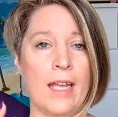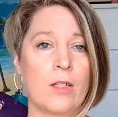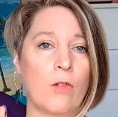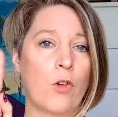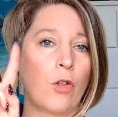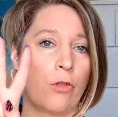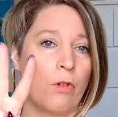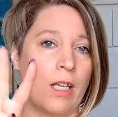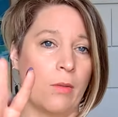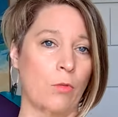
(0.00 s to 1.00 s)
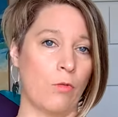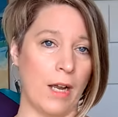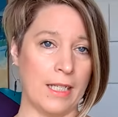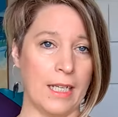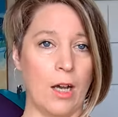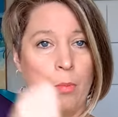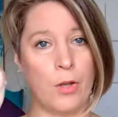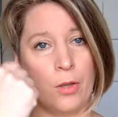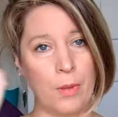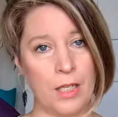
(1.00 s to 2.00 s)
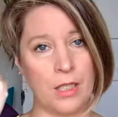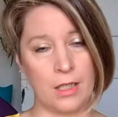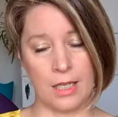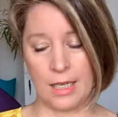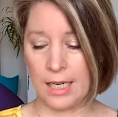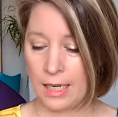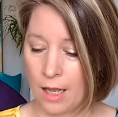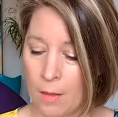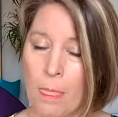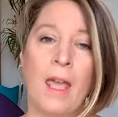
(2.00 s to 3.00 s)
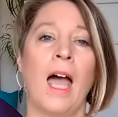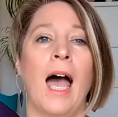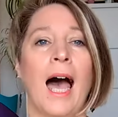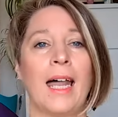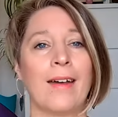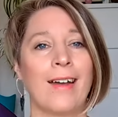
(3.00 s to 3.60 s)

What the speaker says: So I've got 3 of them already. I'll put the pictures in here. And